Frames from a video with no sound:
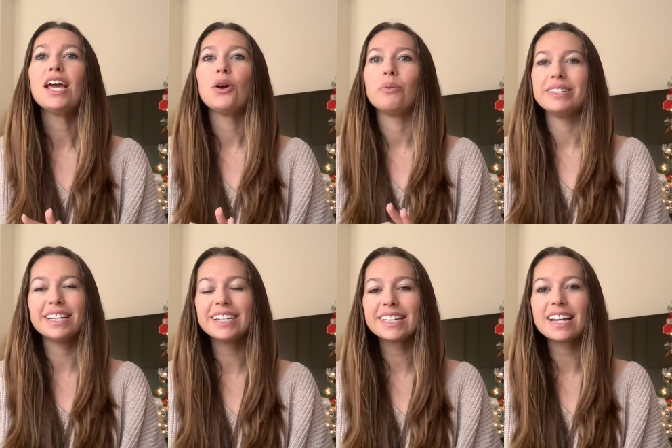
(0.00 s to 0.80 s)
we
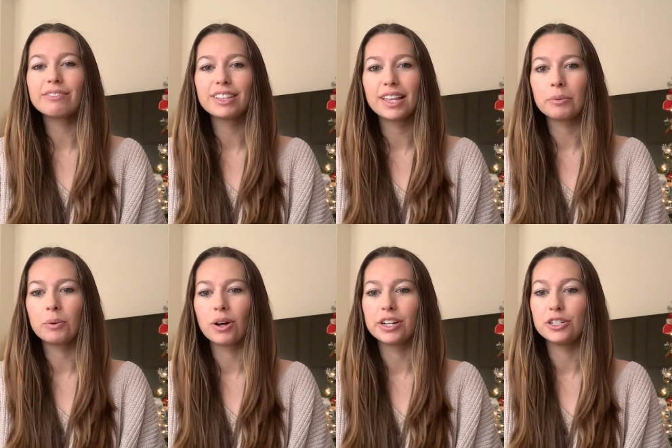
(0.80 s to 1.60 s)
didn't get to everything that we
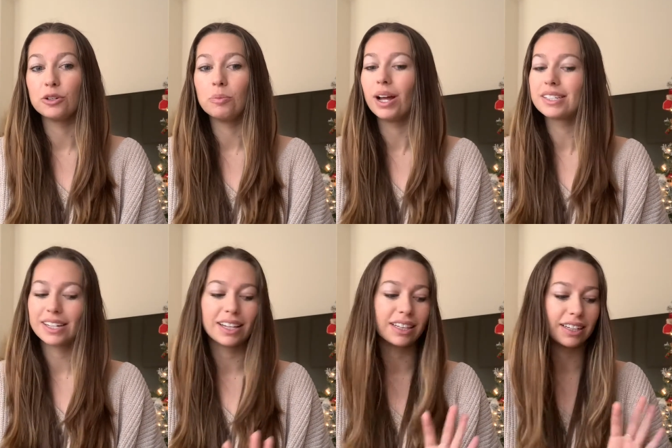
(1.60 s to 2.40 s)
wanted to, but
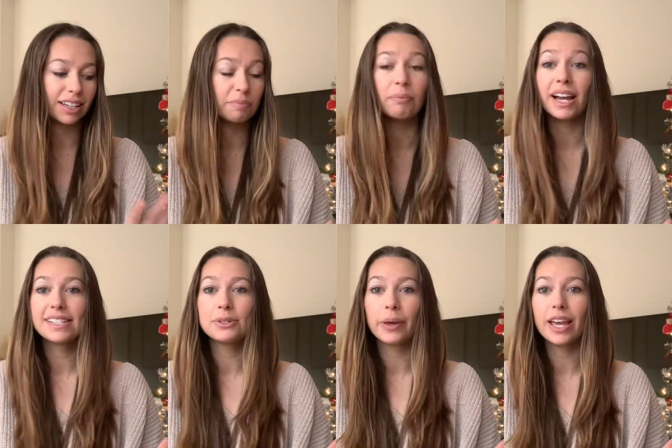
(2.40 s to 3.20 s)
my
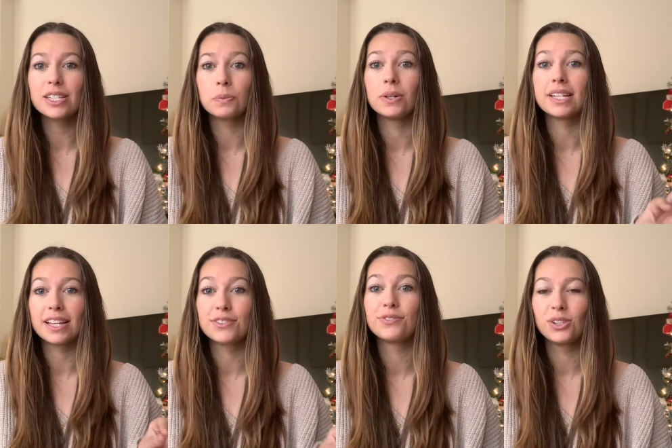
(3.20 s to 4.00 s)
suitcase was
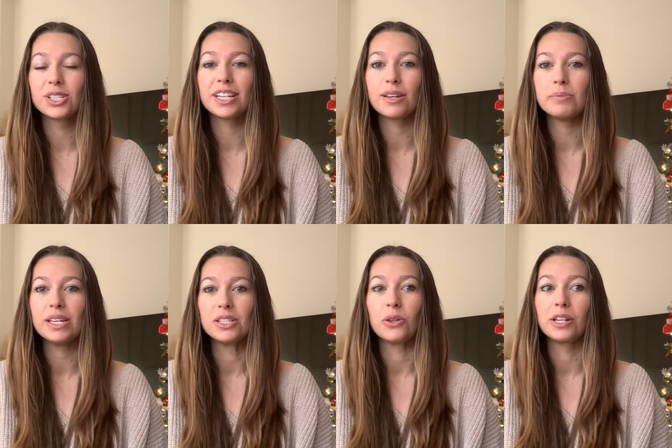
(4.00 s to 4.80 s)
as full as it could
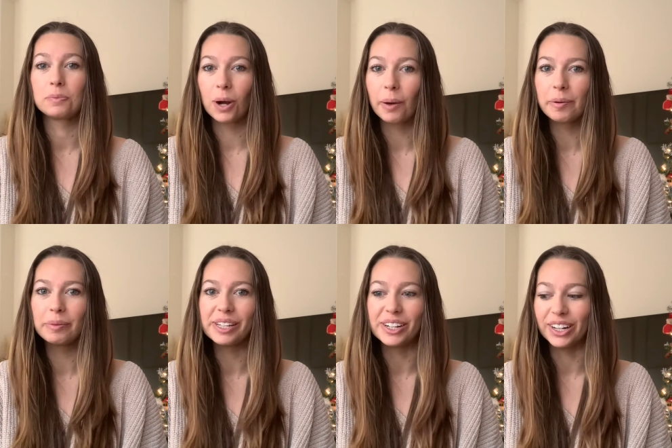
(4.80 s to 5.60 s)
be, so it's
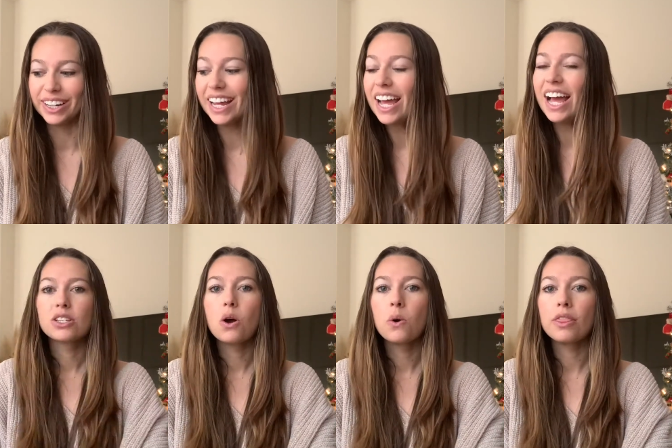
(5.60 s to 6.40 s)
probably good.
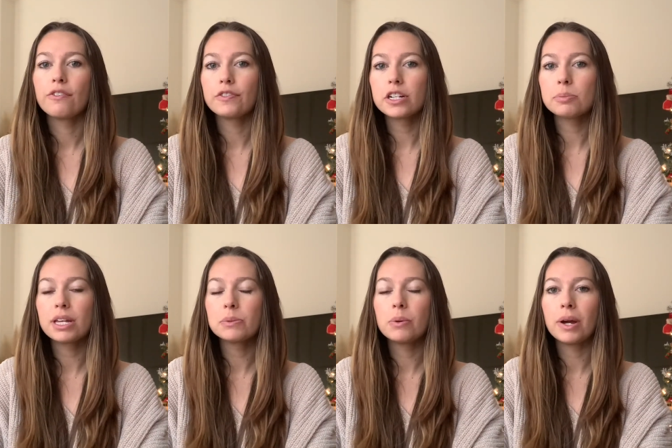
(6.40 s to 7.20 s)
So the first
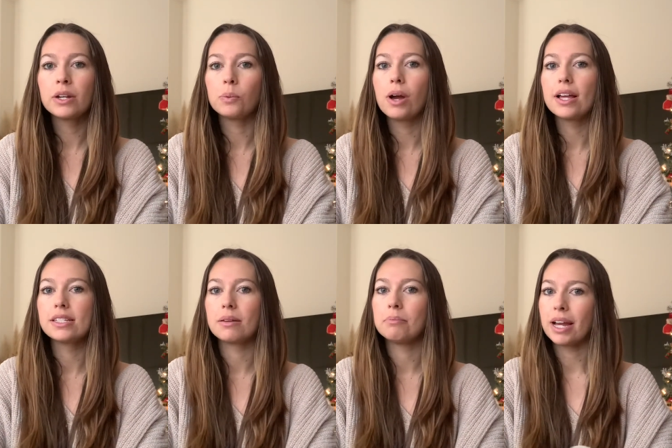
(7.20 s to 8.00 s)
place we went was
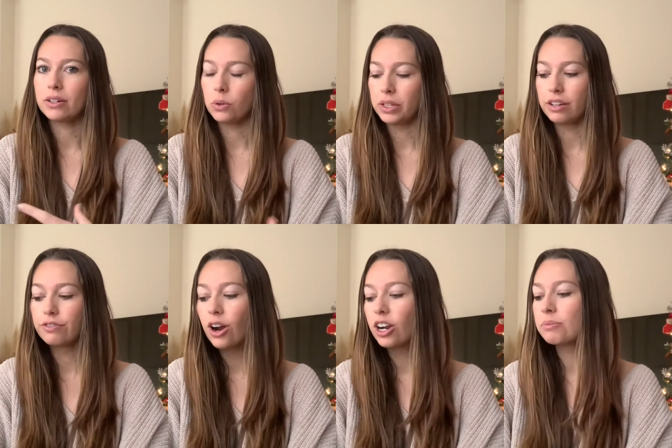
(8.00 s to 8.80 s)
Magnolia
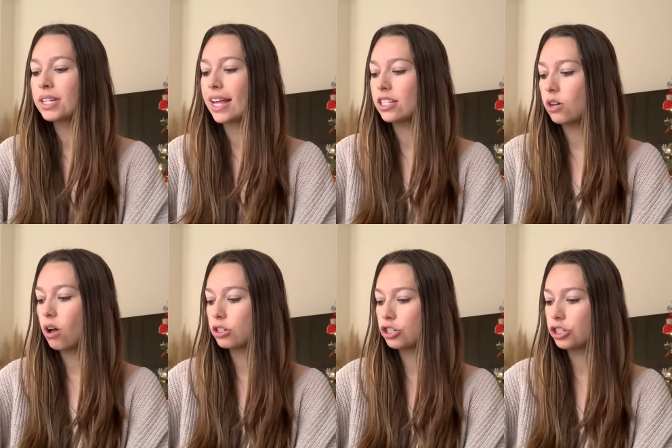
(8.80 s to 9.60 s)
Farms, and so
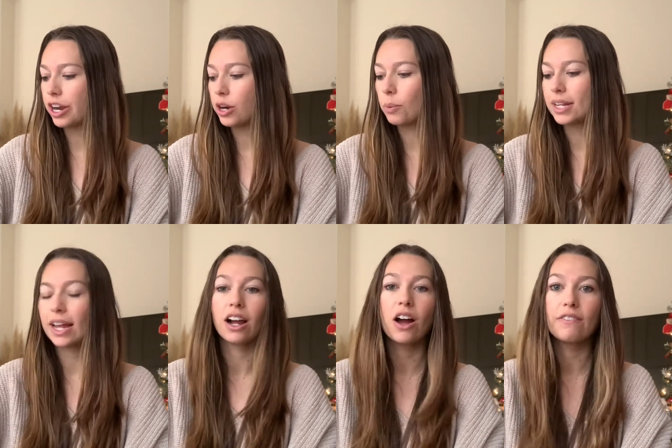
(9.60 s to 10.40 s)
I'll share what
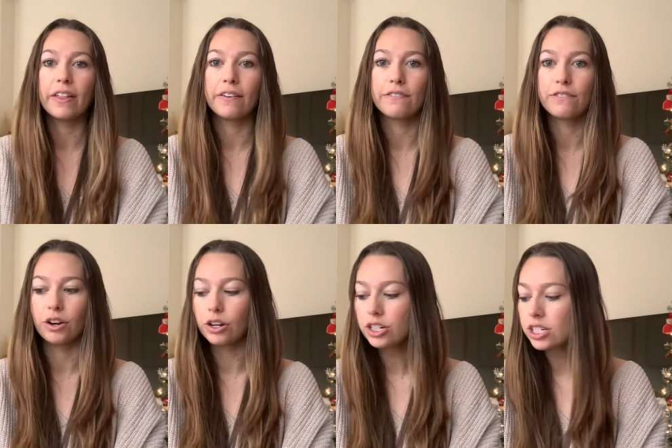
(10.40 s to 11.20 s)
I got there
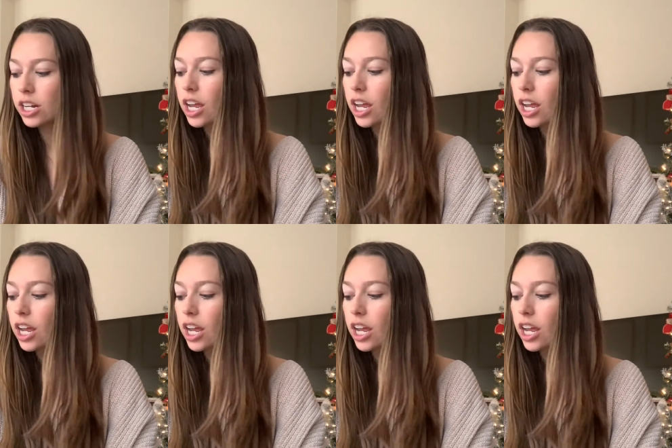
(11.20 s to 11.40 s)
first.